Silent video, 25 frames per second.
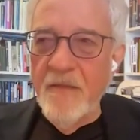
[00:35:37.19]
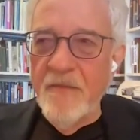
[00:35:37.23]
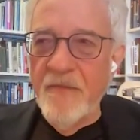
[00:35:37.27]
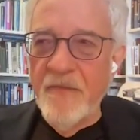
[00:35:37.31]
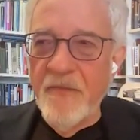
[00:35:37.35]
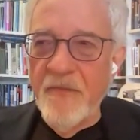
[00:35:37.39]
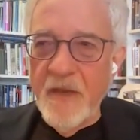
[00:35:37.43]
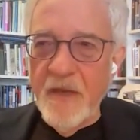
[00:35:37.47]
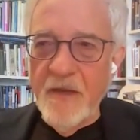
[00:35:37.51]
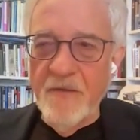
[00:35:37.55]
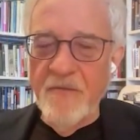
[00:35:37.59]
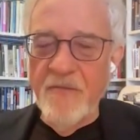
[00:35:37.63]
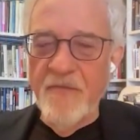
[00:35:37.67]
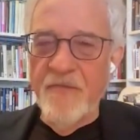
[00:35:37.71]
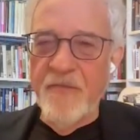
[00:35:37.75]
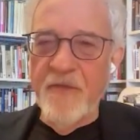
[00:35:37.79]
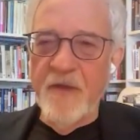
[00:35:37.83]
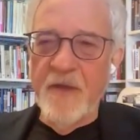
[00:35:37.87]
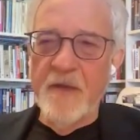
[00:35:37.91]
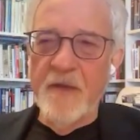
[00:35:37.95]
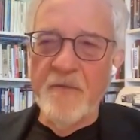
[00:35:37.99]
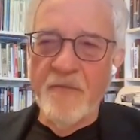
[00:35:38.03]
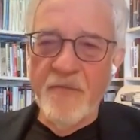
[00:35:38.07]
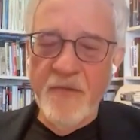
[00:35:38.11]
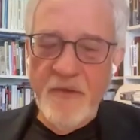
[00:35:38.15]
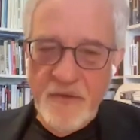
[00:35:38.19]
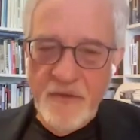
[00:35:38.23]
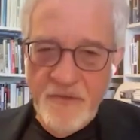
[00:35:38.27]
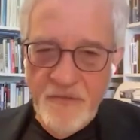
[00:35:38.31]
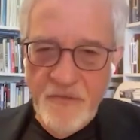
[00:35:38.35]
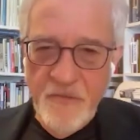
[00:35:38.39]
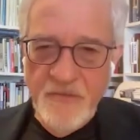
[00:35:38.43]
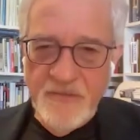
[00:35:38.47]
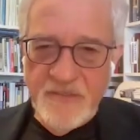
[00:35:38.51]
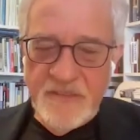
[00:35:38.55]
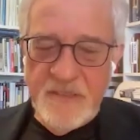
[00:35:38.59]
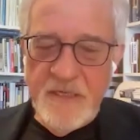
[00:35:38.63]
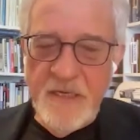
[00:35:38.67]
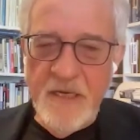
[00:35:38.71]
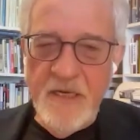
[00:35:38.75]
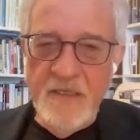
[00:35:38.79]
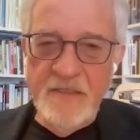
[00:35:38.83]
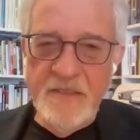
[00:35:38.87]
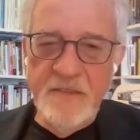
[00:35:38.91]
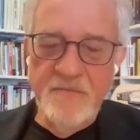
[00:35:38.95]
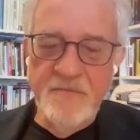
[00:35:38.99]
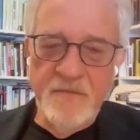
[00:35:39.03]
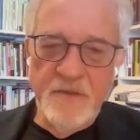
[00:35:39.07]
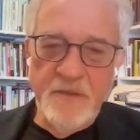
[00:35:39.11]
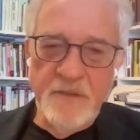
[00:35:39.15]
There are two sides
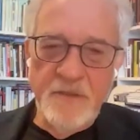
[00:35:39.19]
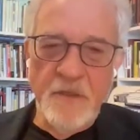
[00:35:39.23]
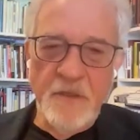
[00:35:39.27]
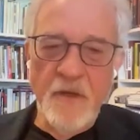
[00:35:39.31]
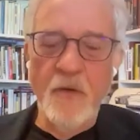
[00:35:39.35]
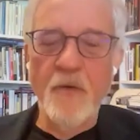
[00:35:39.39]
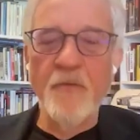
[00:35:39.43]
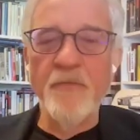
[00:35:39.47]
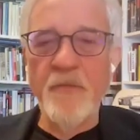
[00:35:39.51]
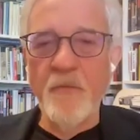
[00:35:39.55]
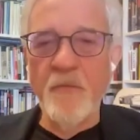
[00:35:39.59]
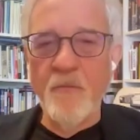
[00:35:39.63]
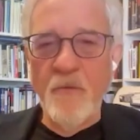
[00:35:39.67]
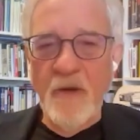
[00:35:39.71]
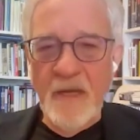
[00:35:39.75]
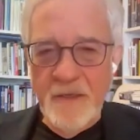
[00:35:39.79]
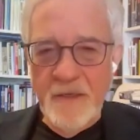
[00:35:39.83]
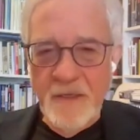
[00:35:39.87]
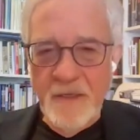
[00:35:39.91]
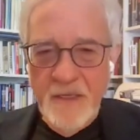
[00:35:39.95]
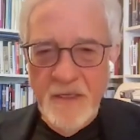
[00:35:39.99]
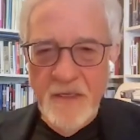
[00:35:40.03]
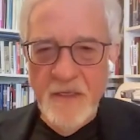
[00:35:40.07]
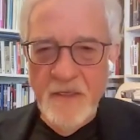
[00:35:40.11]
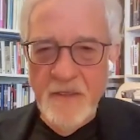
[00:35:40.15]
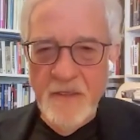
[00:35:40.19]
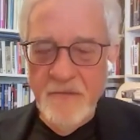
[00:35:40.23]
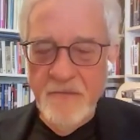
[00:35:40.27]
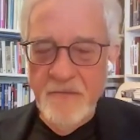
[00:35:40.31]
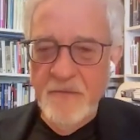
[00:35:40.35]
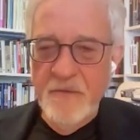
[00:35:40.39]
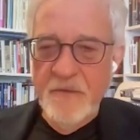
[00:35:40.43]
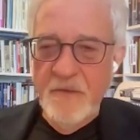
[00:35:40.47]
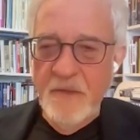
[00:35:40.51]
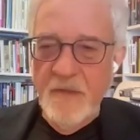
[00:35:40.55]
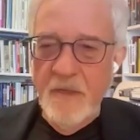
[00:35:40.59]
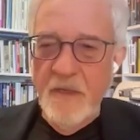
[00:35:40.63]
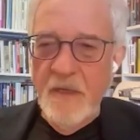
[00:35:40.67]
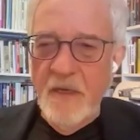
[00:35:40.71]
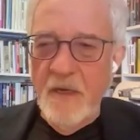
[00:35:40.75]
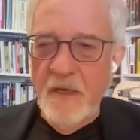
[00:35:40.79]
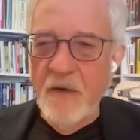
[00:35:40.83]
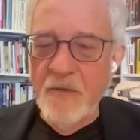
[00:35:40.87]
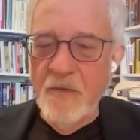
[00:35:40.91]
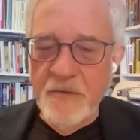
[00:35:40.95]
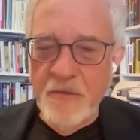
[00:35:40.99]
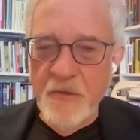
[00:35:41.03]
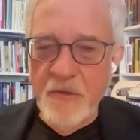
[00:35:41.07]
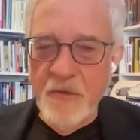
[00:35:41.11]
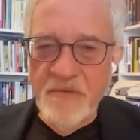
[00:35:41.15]
of it. On the one hand,
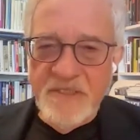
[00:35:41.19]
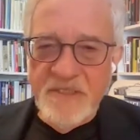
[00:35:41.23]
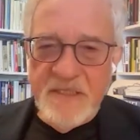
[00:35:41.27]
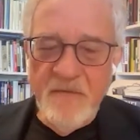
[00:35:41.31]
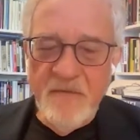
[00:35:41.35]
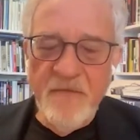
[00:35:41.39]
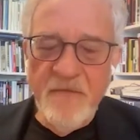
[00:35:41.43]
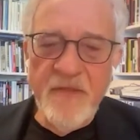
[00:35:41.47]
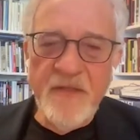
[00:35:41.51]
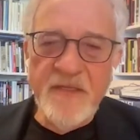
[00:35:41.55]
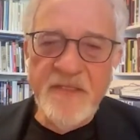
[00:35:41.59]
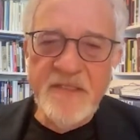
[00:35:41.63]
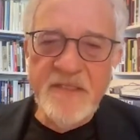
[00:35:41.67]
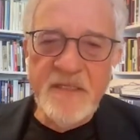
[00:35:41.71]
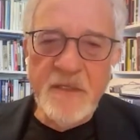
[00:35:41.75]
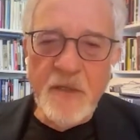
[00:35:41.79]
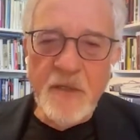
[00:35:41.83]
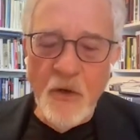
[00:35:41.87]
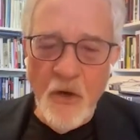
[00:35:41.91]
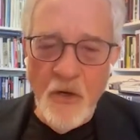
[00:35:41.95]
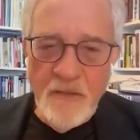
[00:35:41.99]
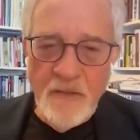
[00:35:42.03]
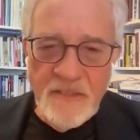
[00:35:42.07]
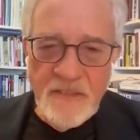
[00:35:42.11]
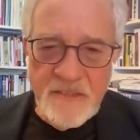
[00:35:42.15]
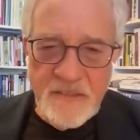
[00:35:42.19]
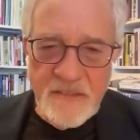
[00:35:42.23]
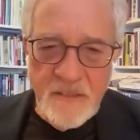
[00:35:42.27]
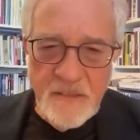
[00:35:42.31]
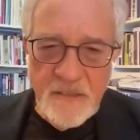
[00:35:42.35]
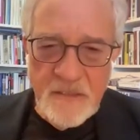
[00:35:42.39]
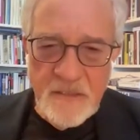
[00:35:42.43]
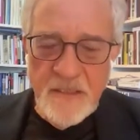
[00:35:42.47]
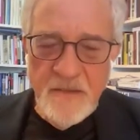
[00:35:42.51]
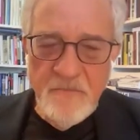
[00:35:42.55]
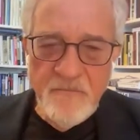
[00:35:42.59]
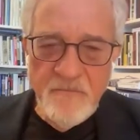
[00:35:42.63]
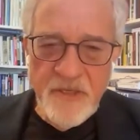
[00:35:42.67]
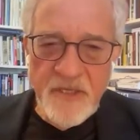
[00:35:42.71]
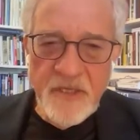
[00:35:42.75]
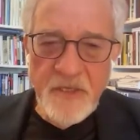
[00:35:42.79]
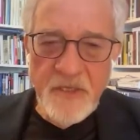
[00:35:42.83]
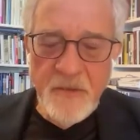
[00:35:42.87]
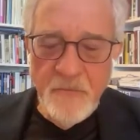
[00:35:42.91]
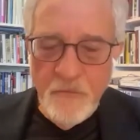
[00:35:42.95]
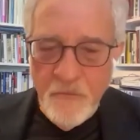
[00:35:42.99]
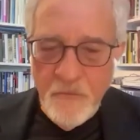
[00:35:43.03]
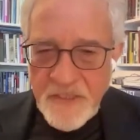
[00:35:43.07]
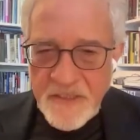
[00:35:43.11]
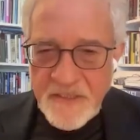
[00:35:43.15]
October 7th is constantly being
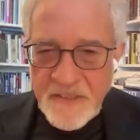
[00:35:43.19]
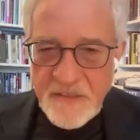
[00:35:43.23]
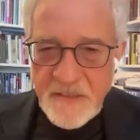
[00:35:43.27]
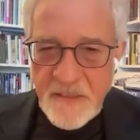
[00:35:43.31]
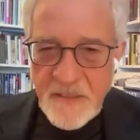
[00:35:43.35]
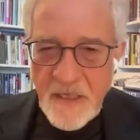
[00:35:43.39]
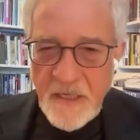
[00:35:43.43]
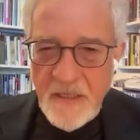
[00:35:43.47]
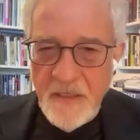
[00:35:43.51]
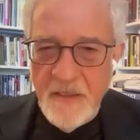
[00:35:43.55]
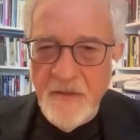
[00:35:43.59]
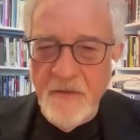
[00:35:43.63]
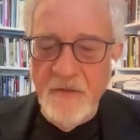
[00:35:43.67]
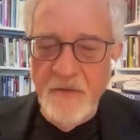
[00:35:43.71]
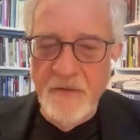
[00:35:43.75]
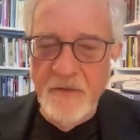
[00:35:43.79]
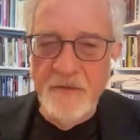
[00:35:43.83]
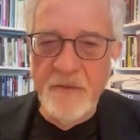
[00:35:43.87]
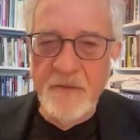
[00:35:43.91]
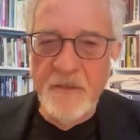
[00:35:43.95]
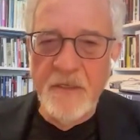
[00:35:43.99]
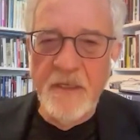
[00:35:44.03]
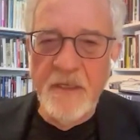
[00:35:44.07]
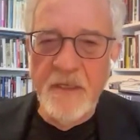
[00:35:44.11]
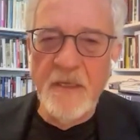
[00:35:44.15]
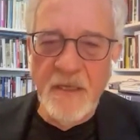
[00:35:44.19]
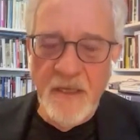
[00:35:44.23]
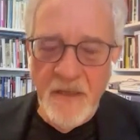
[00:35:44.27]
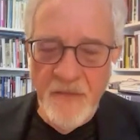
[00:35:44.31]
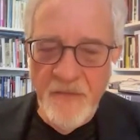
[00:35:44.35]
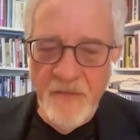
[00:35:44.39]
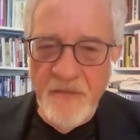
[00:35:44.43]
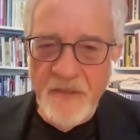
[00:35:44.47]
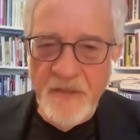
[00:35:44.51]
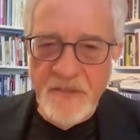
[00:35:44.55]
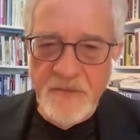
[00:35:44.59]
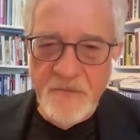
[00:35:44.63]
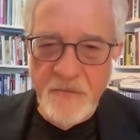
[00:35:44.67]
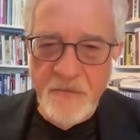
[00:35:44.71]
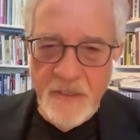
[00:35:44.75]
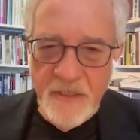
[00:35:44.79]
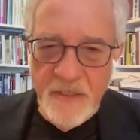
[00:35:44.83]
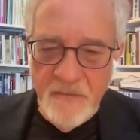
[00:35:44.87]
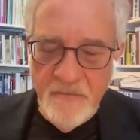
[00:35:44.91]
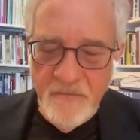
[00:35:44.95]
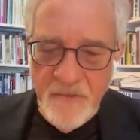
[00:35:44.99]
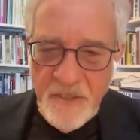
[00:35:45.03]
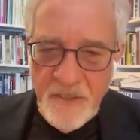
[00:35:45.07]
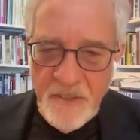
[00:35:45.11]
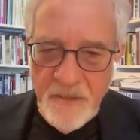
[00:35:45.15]
recycled in the Israeli
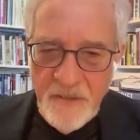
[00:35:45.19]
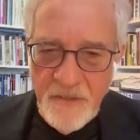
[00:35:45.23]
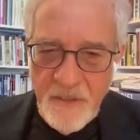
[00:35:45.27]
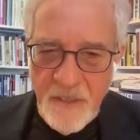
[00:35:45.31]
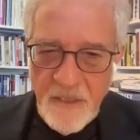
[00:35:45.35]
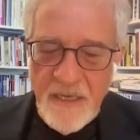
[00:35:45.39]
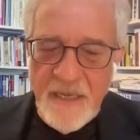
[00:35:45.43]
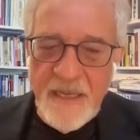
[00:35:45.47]
media.